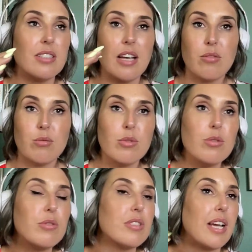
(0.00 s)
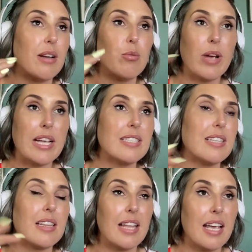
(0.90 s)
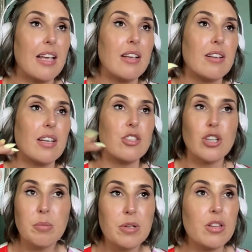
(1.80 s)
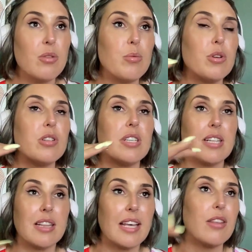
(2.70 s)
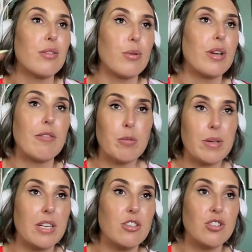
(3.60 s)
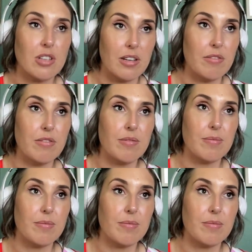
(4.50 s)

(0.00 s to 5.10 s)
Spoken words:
and rules and ways that they interpreted the world and that they thought everybody should live.